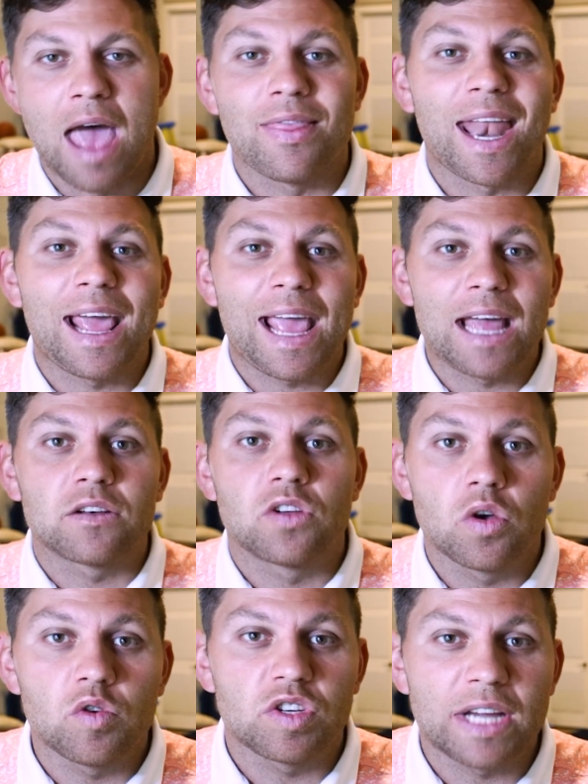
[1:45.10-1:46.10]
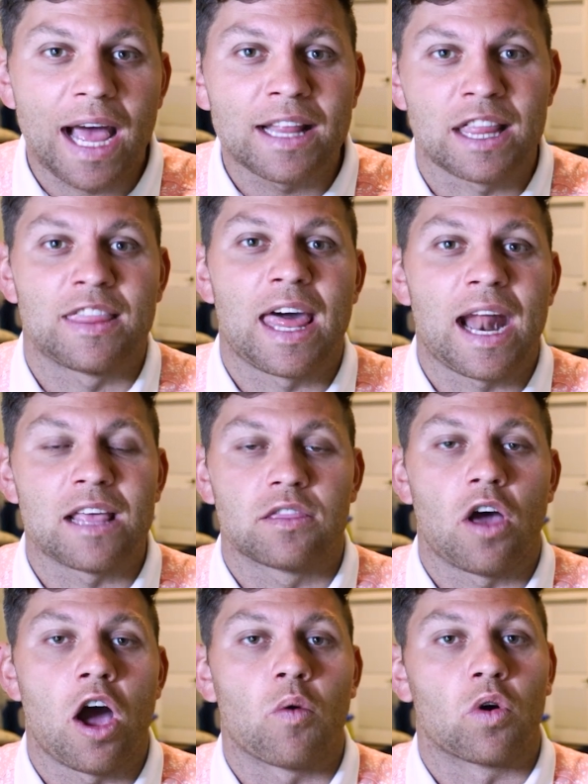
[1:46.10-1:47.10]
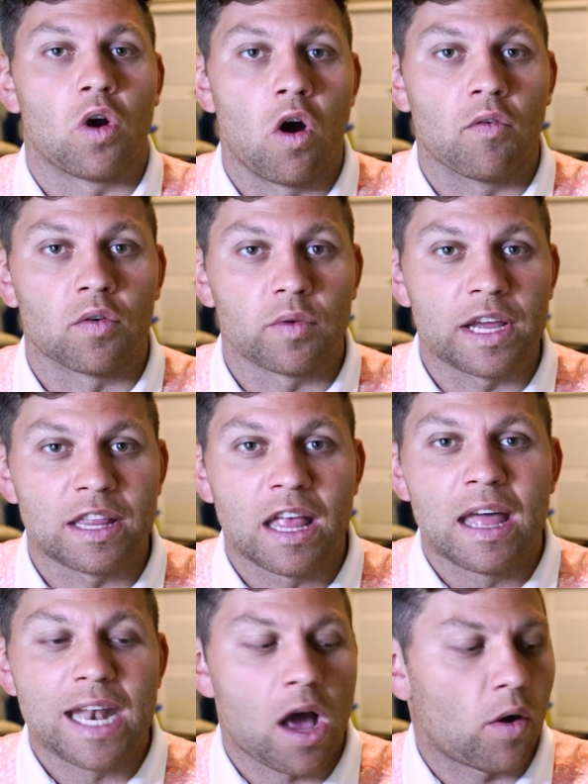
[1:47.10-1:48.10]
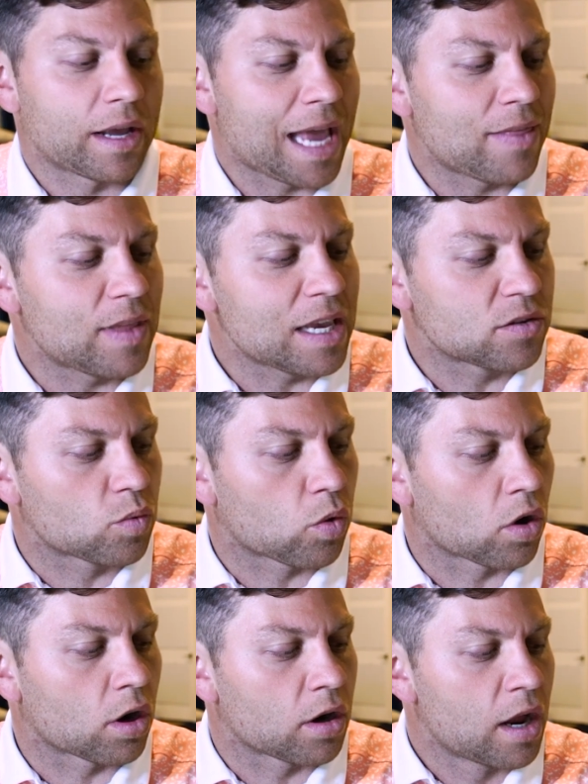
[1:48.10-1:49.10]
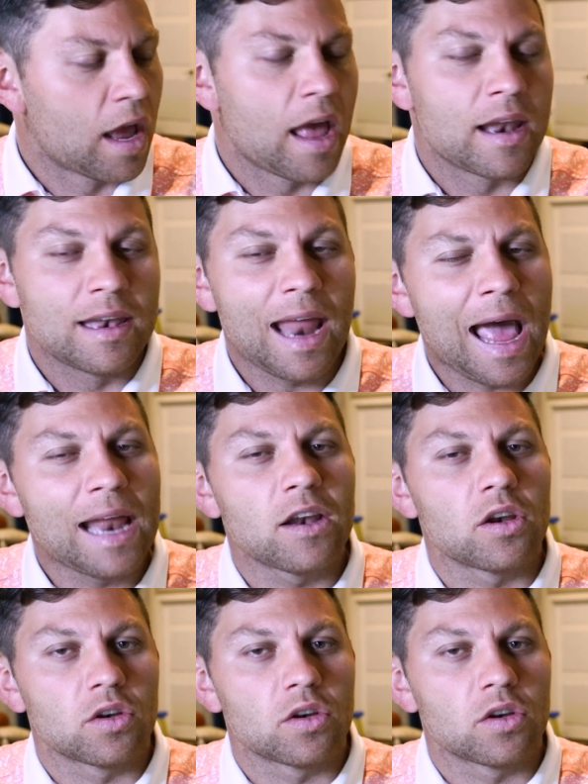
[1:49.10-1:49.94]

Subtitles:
And then I had 2 shots that I thought were overreads. Now, again, these were not